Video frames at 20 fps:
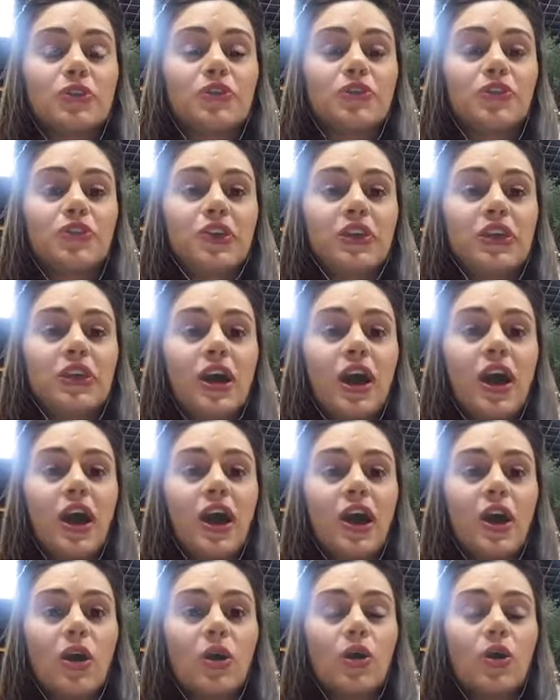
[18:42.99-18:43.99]
feel
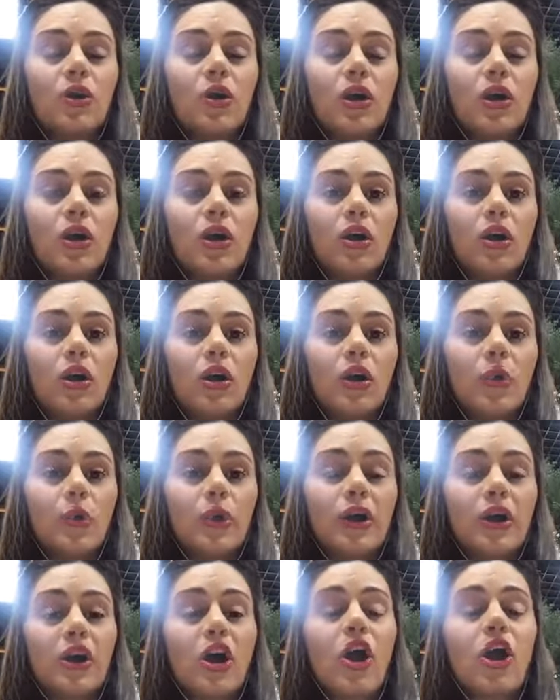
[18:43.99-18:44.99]
how
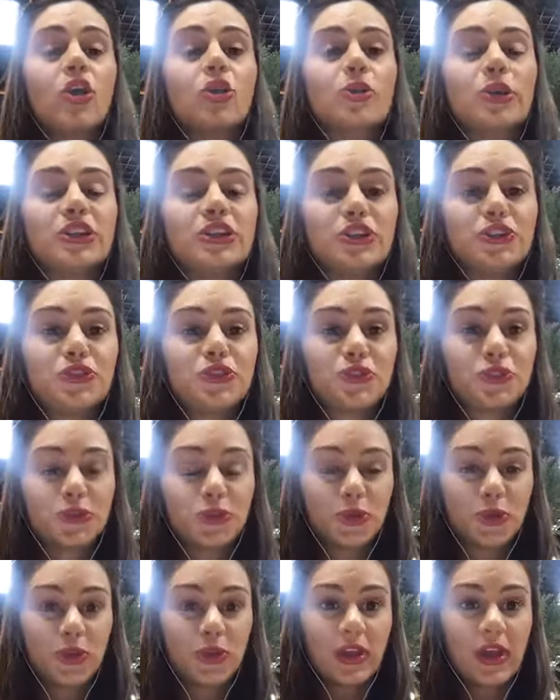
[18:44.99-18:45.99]
we are already
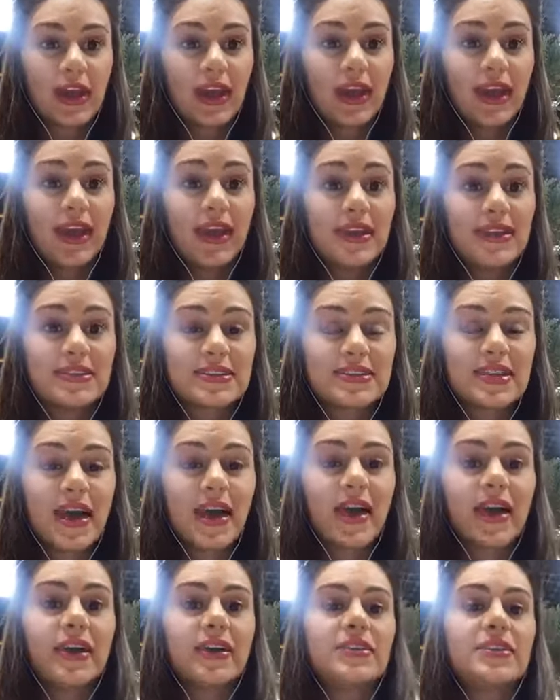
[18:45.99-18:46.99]
full
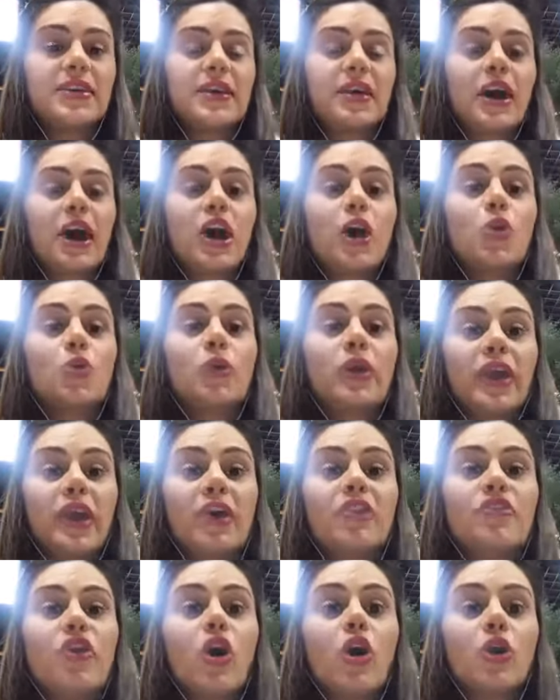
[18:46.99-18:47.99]
inside, how we
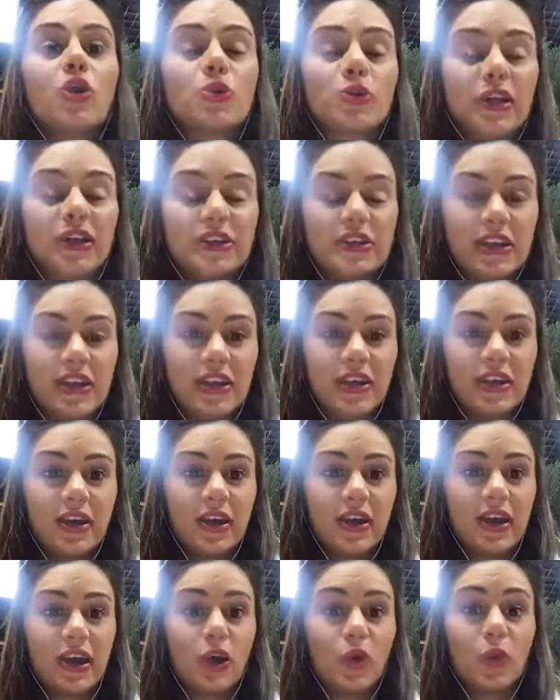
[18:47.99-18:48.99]
have already
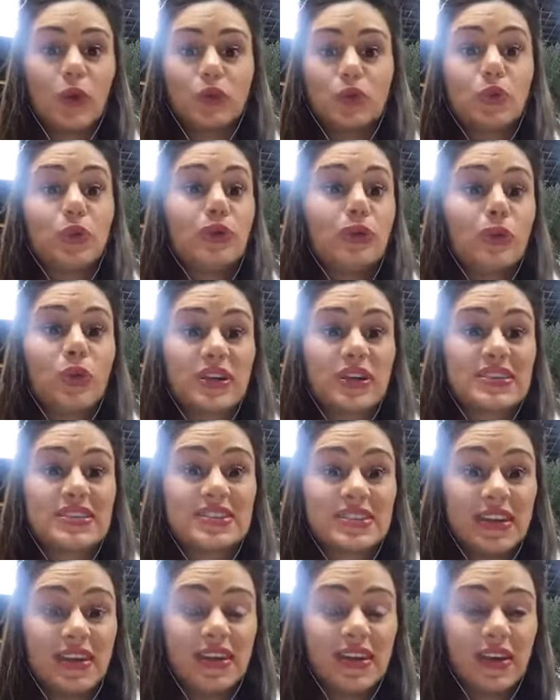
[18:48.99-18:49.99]
what we were
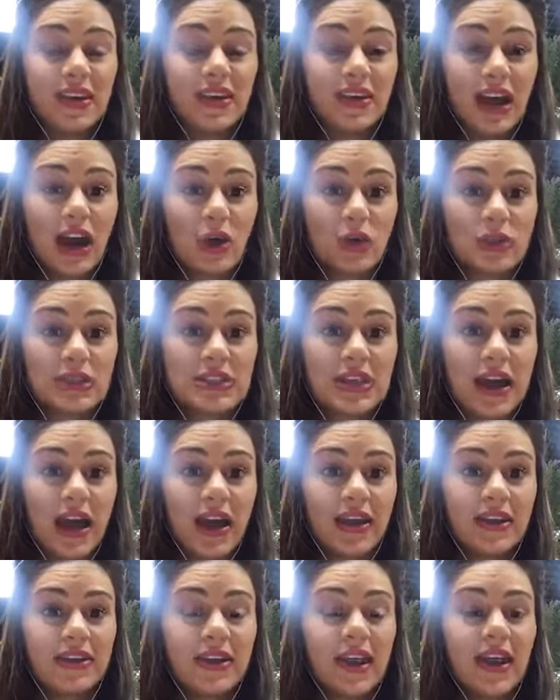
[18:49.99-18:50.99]
seeking
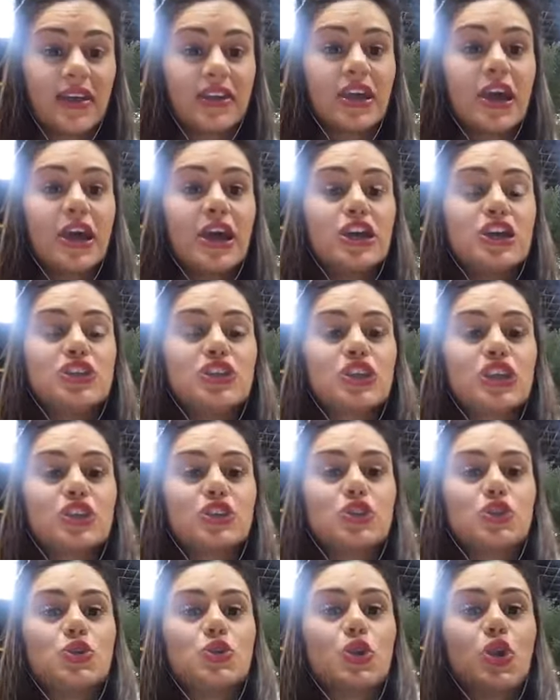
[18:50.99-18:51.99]
outside, and
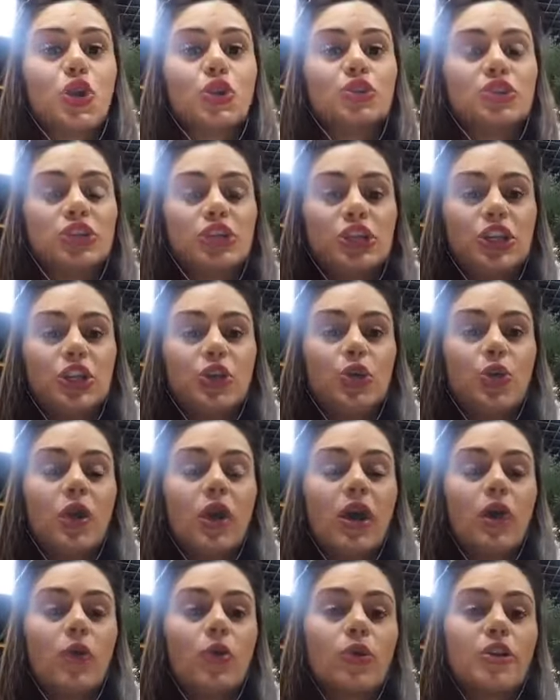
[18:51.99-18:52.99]
just to continue
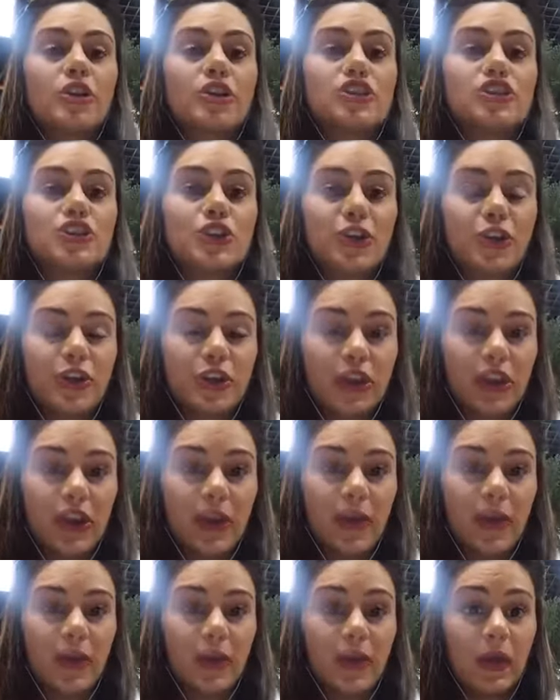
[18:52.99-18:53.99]
our
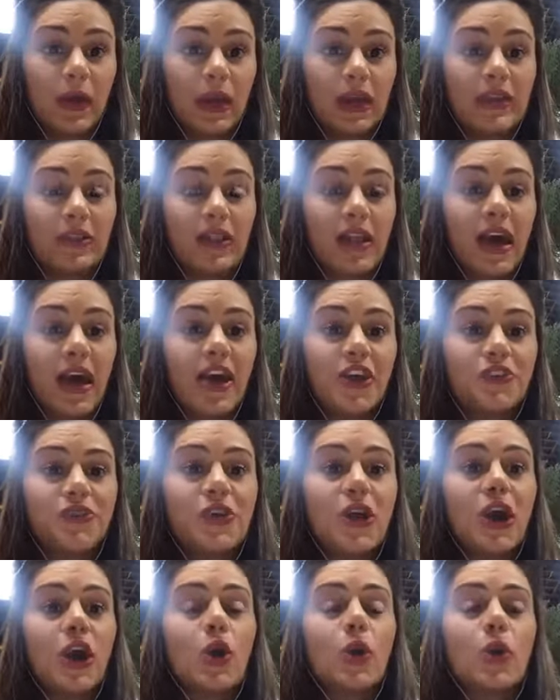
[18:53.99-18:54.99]
journey in life
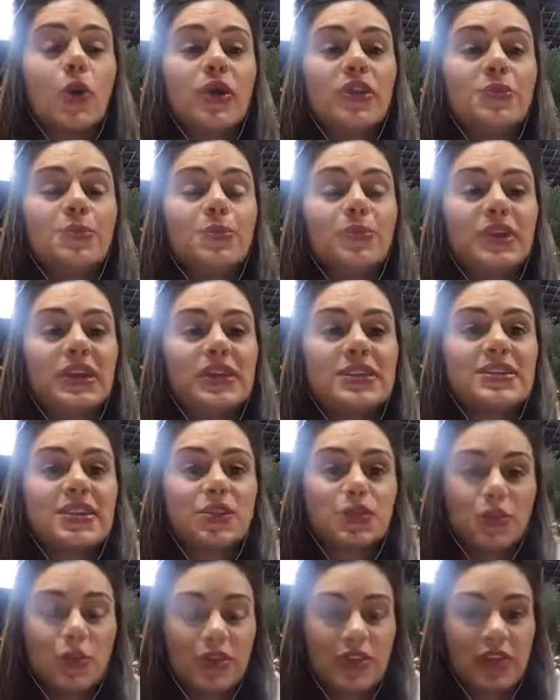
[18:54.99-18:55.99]
with peace
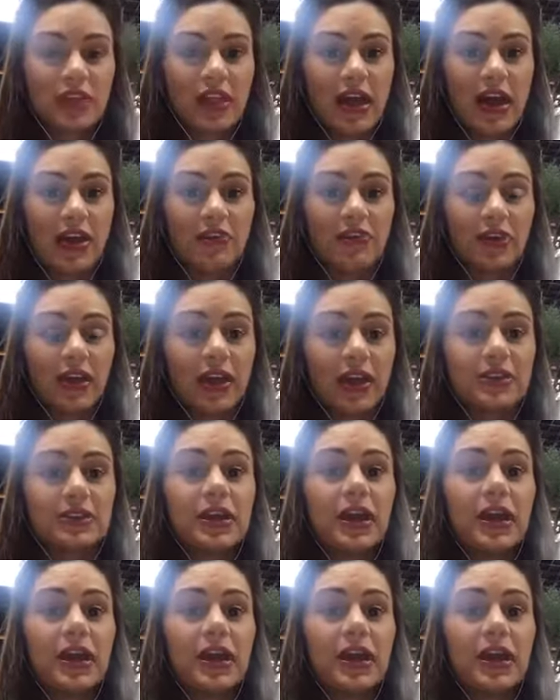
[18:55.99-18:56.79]
and with love. And